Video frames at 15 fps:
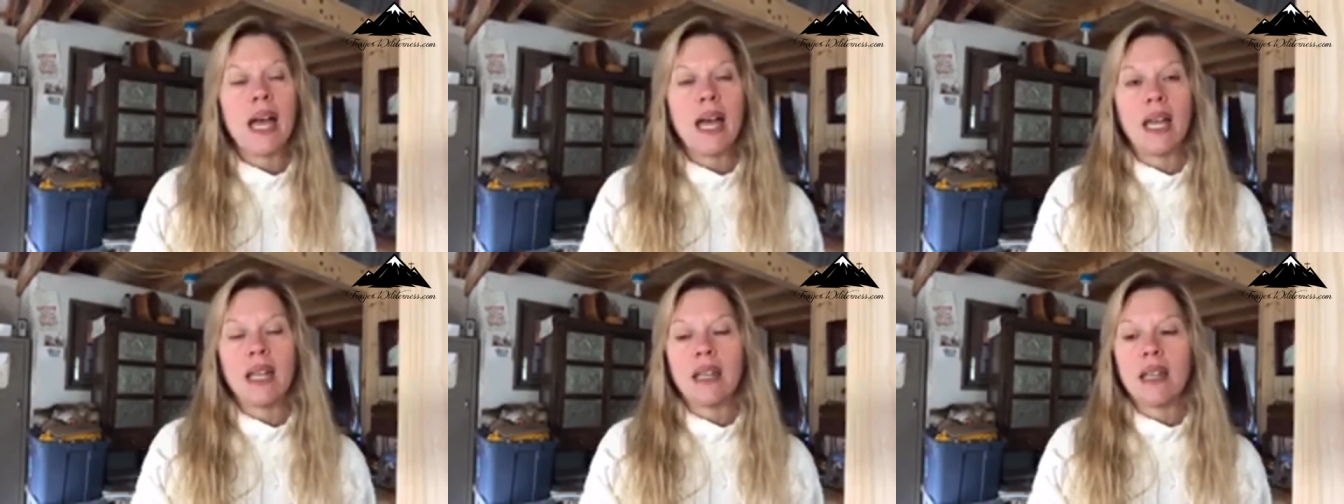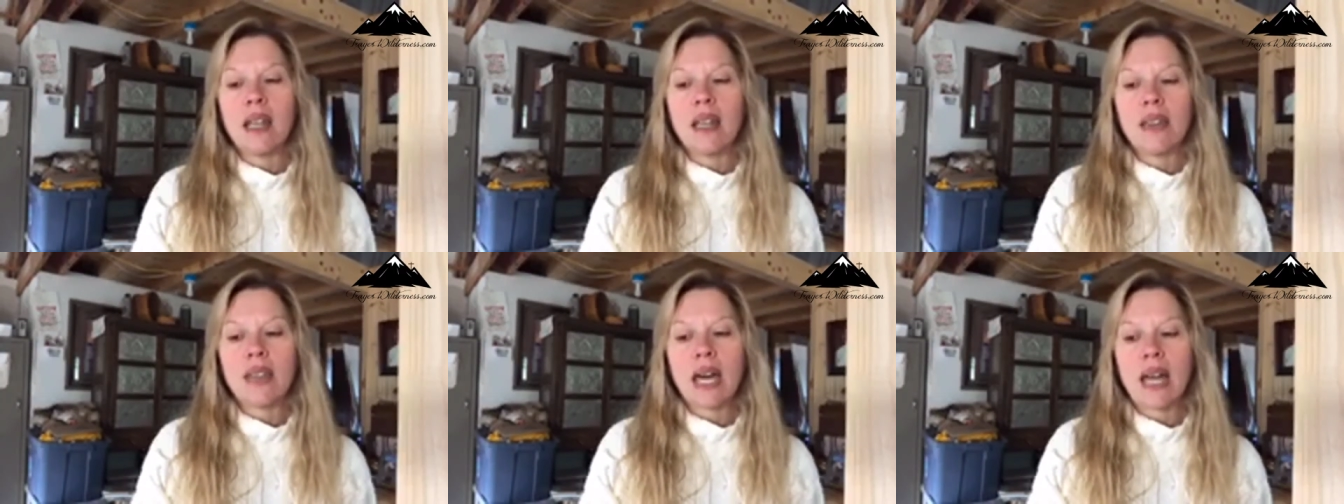and
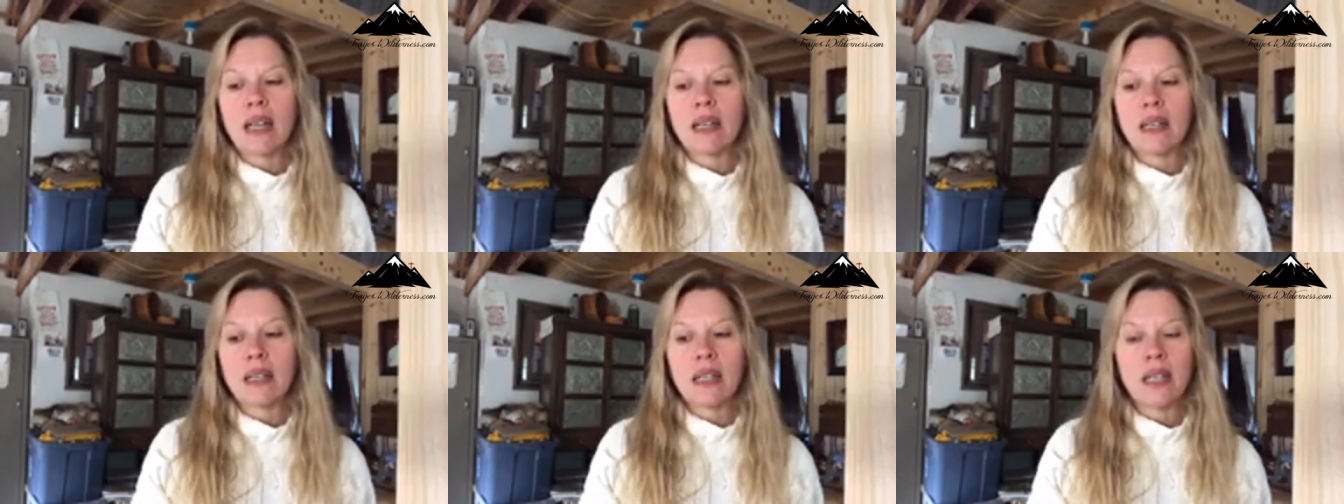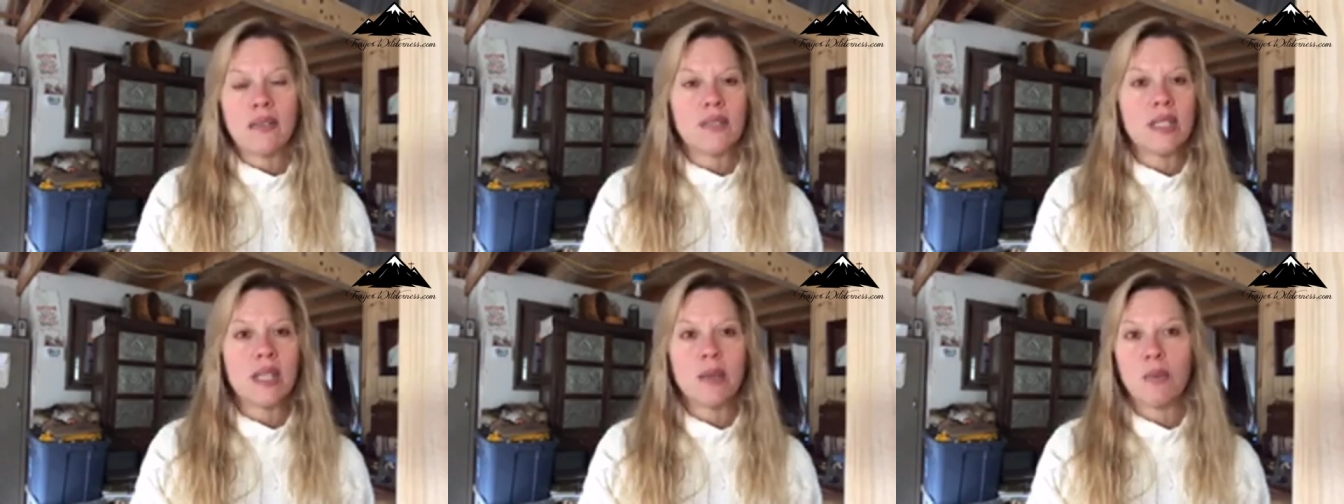that
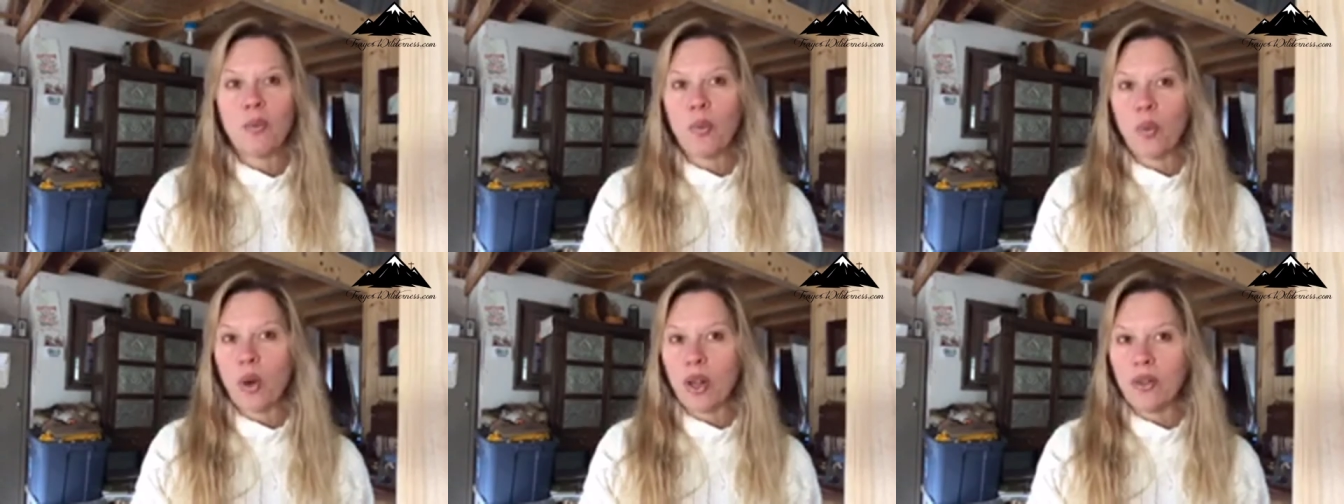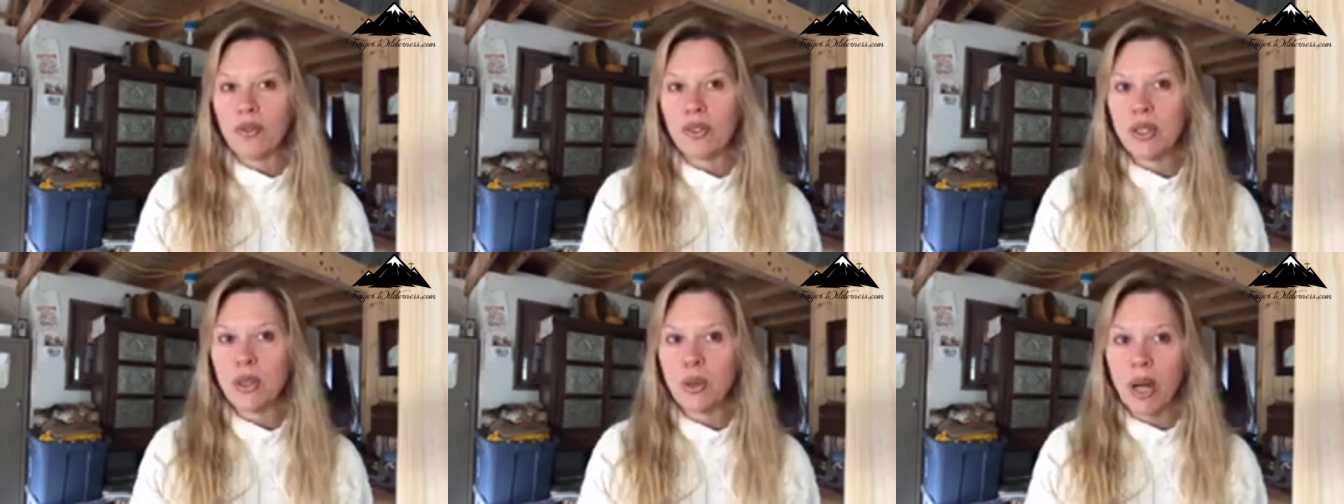gives him one
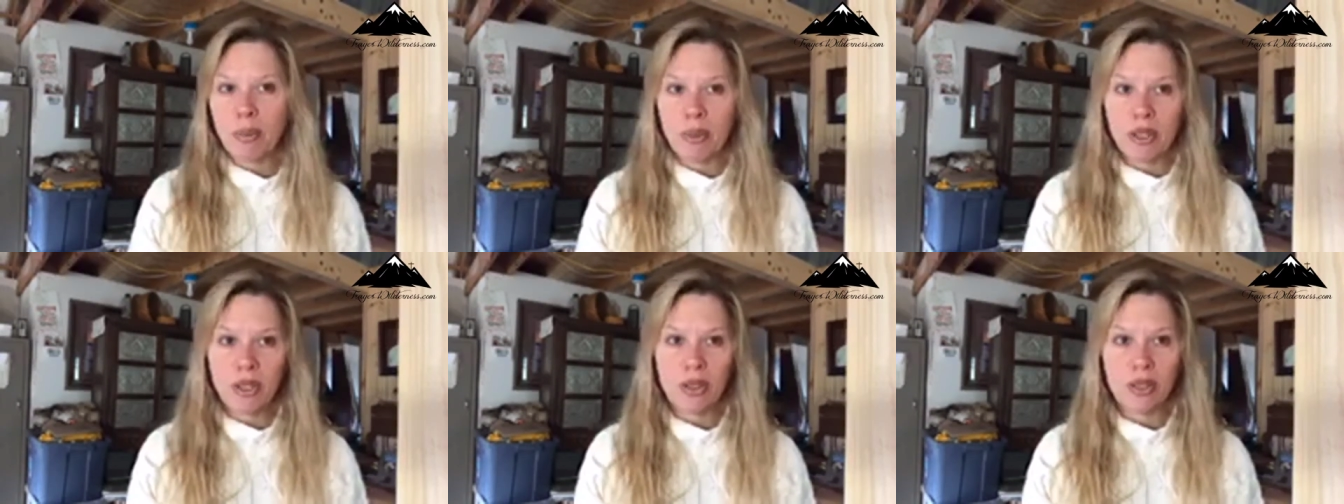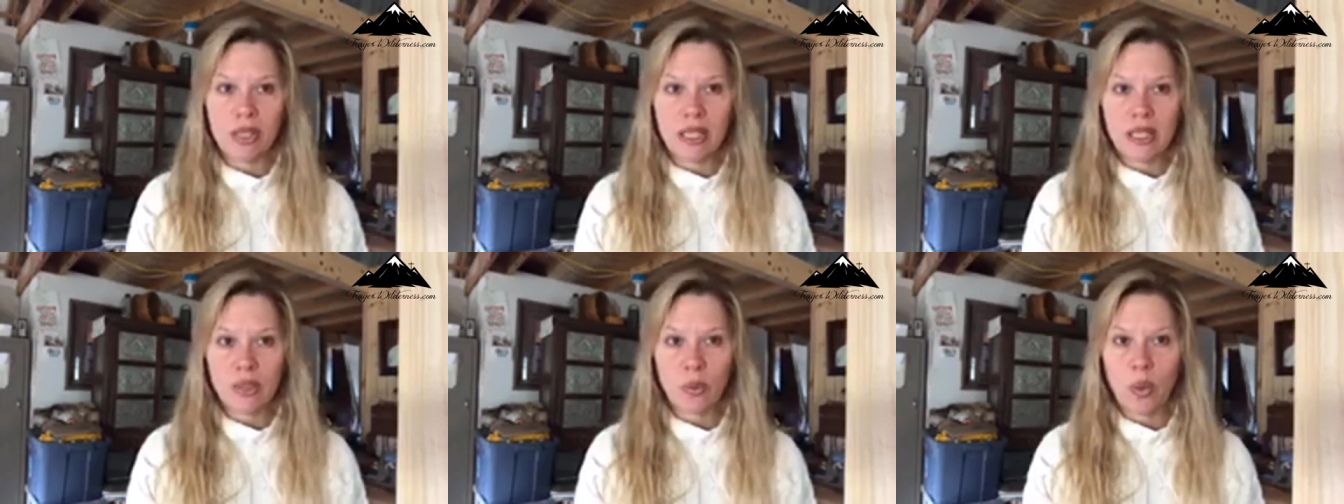of two
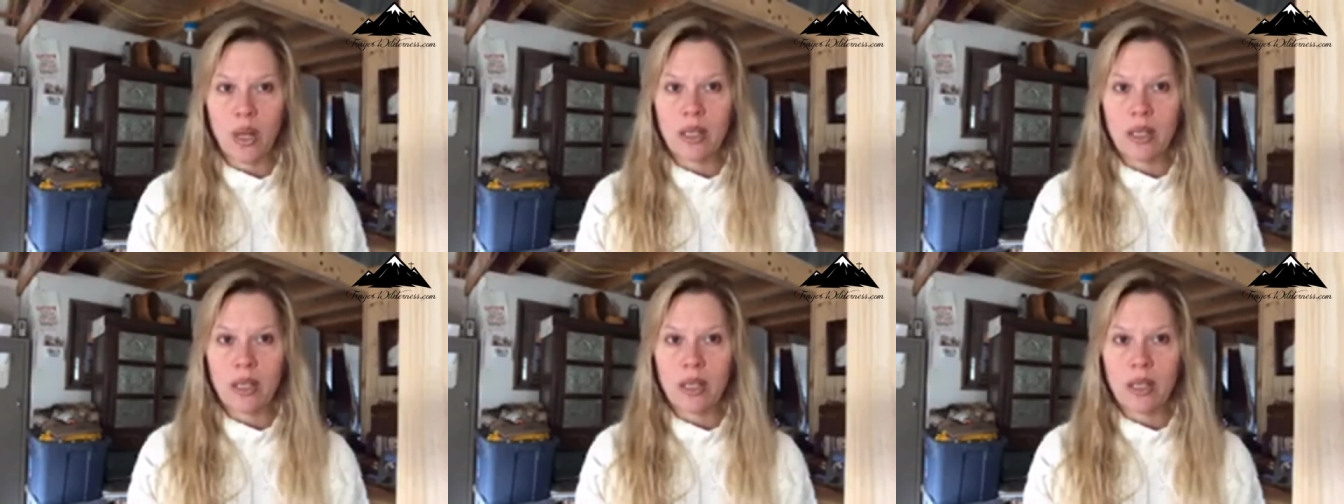opportunities.